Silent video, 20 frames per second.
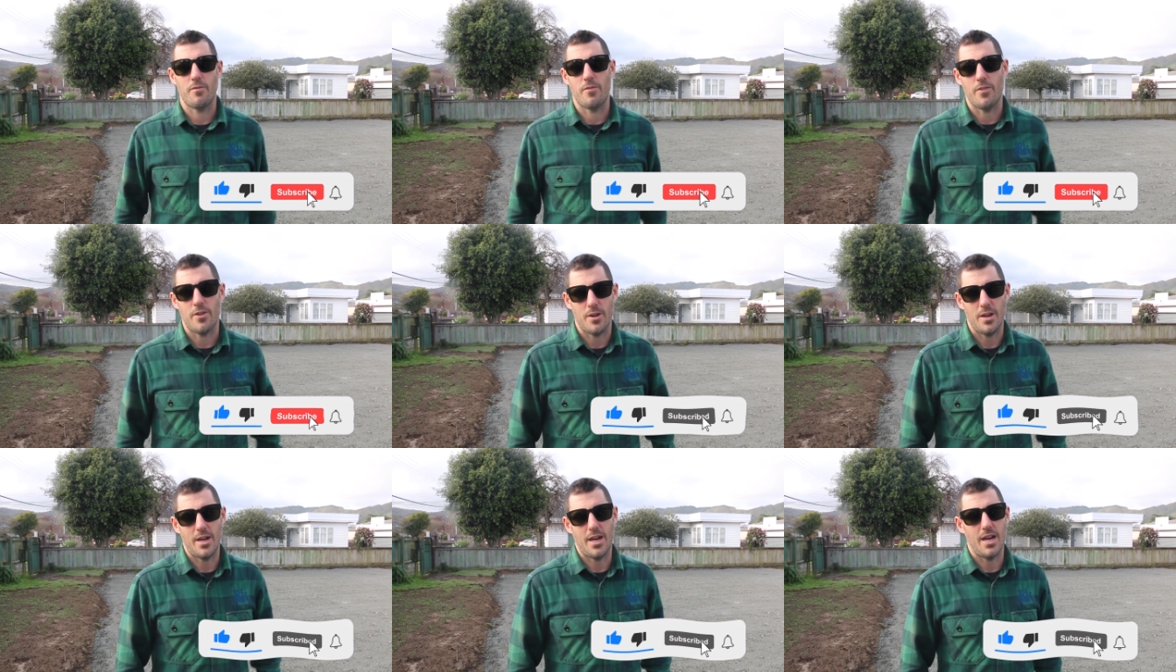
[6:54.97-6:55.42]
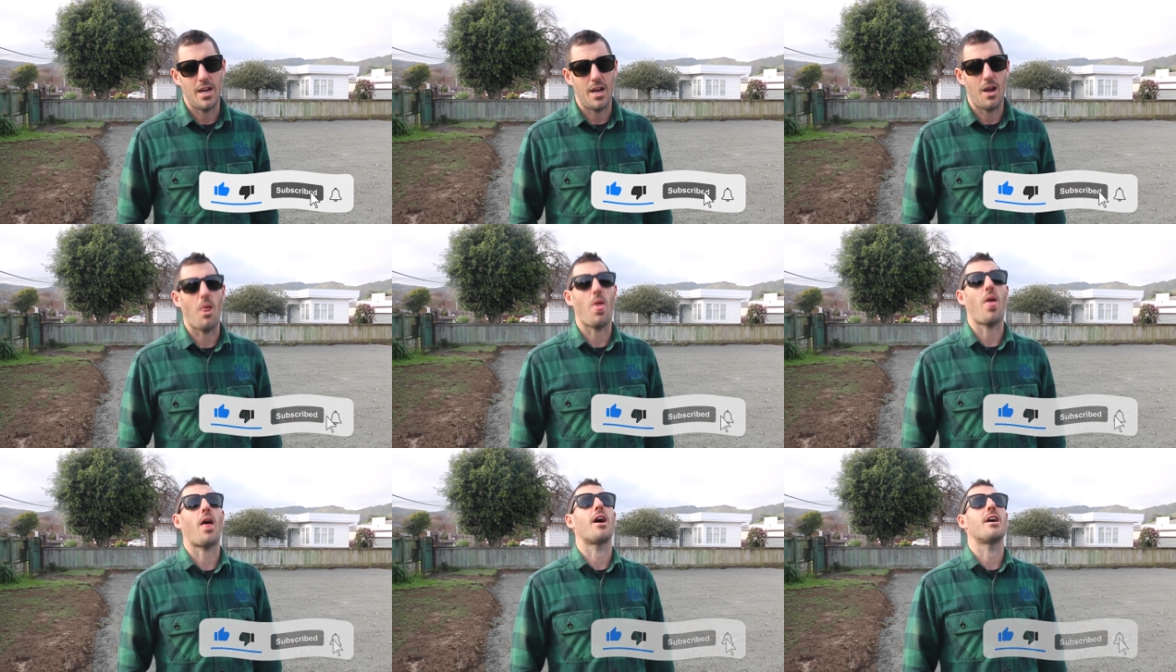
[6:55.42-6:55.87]

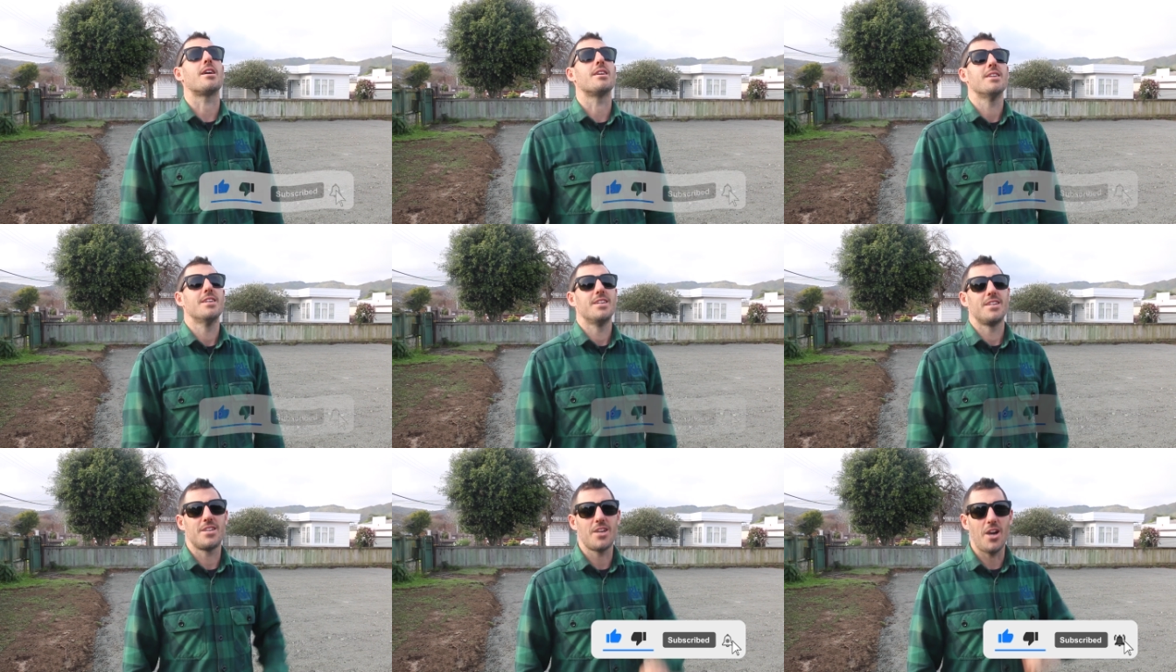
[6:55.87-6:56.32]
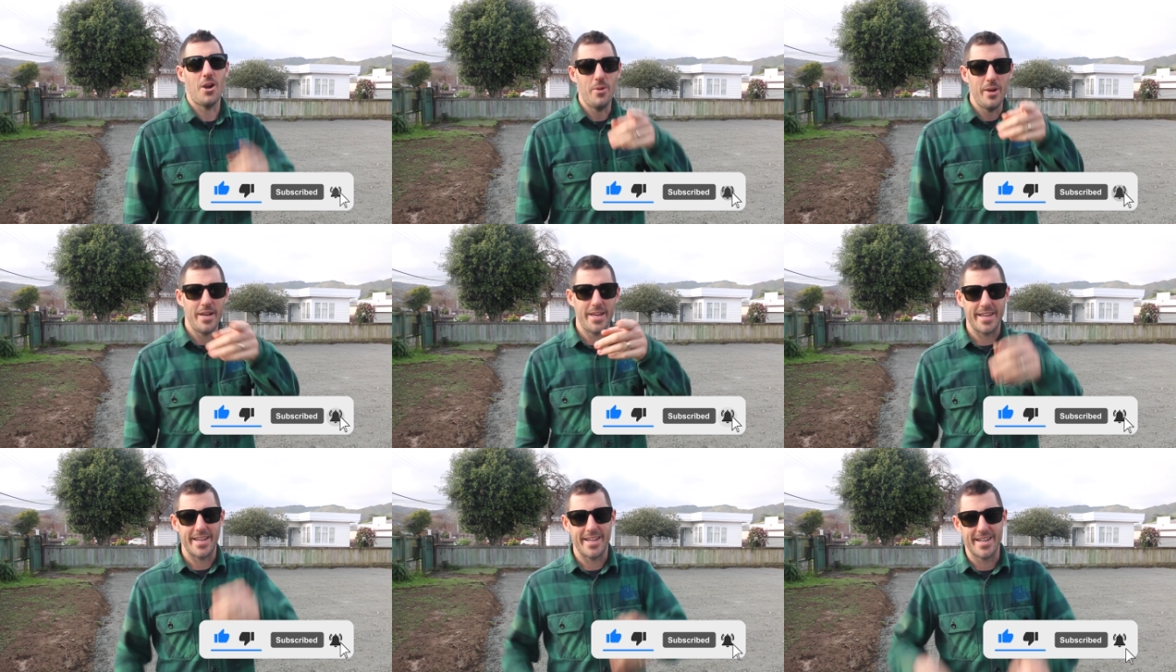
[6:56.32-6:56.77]
Uh,
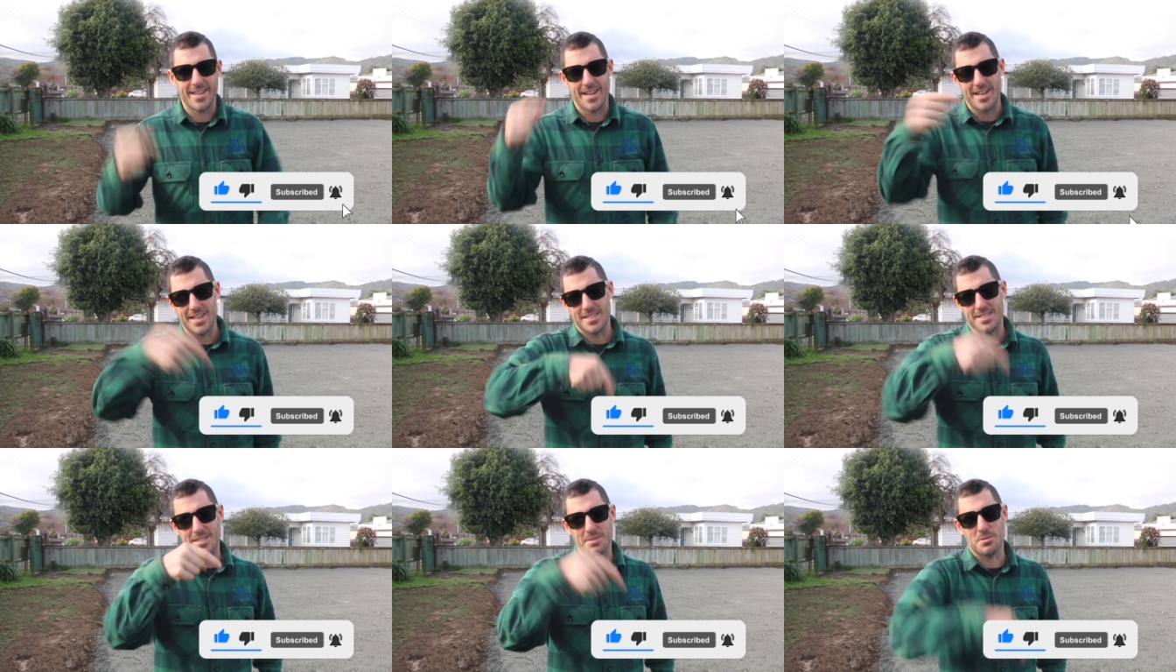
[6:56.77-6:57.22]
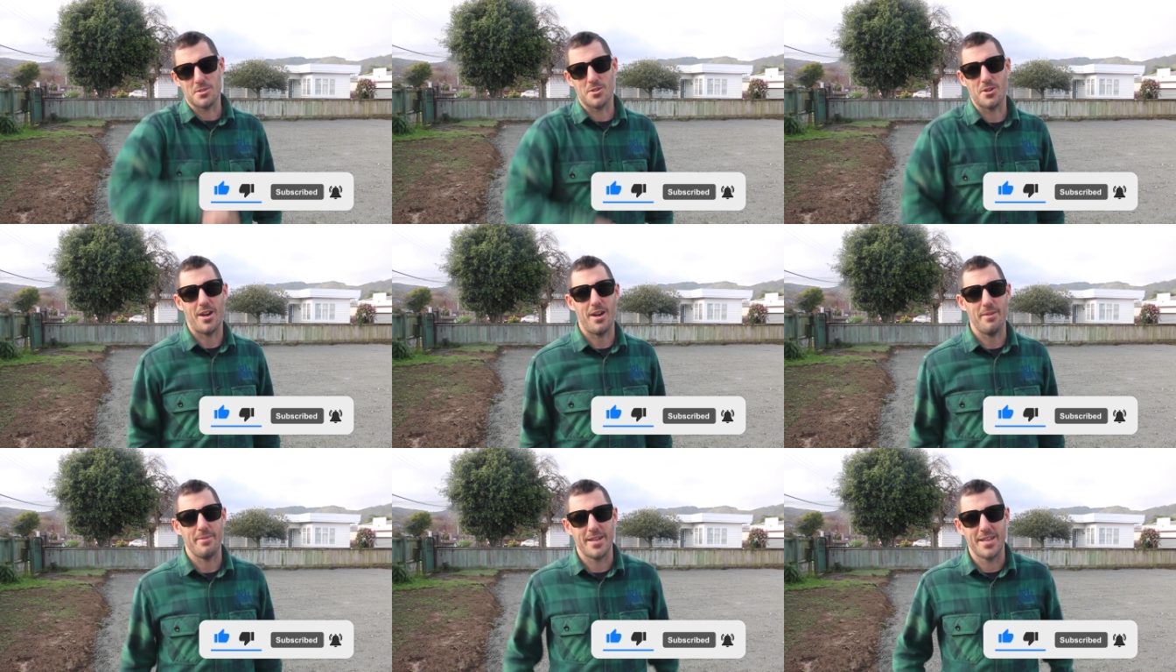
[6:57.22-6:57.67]
go ahead, click
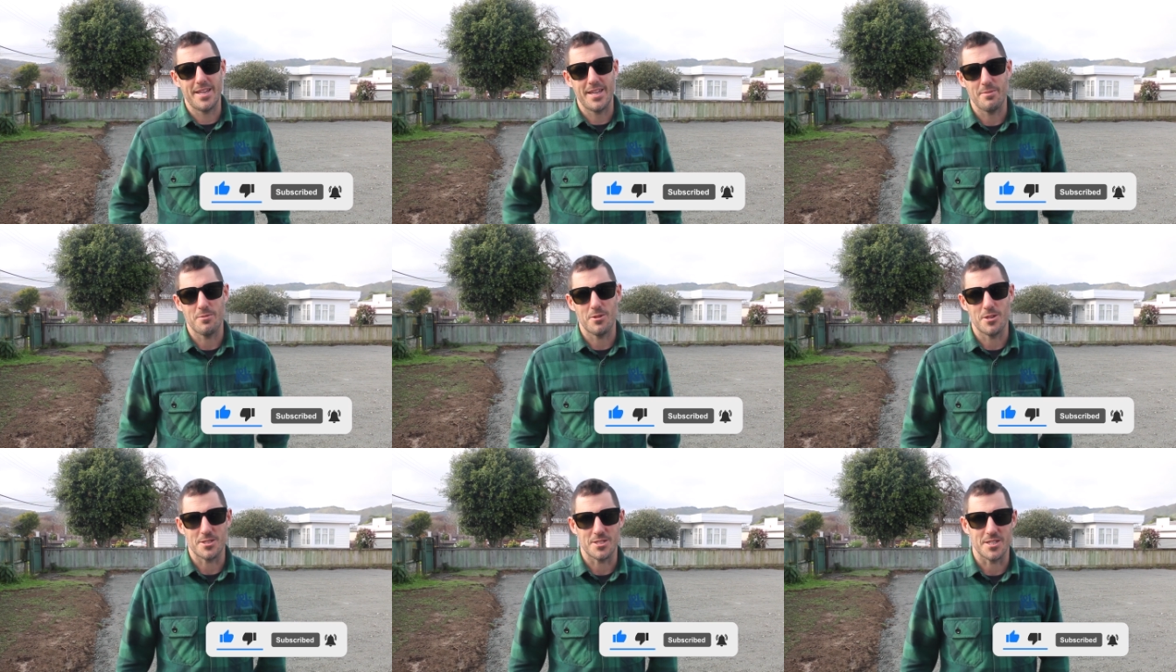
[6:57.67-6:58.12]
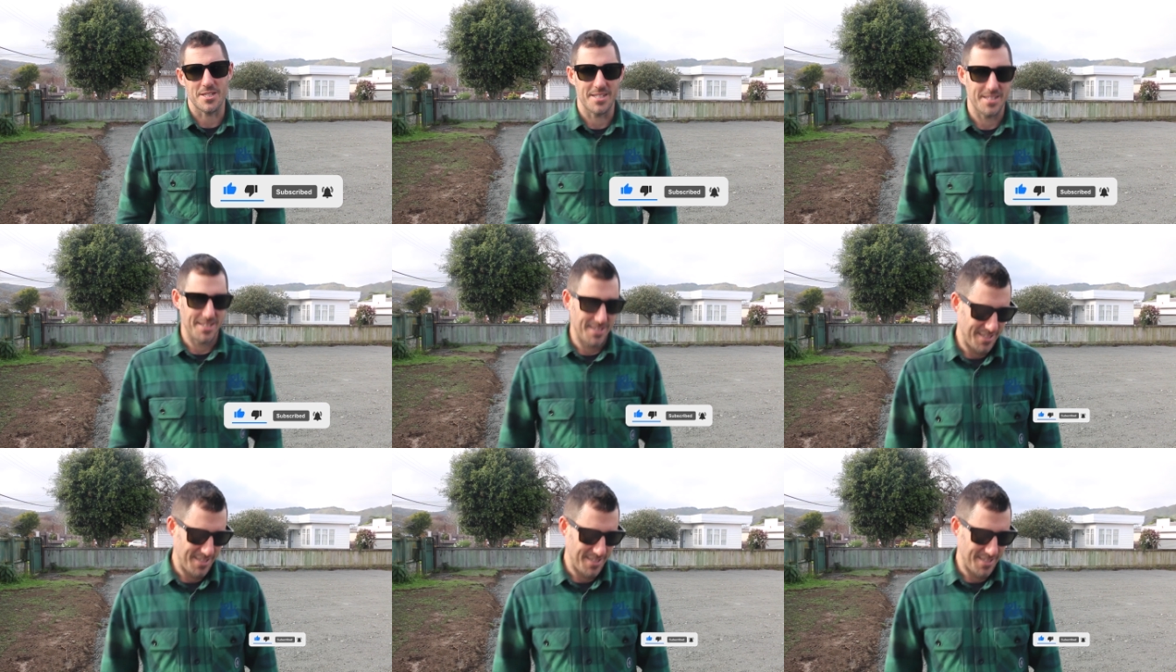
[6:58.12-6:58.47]
subscribe and keep watching.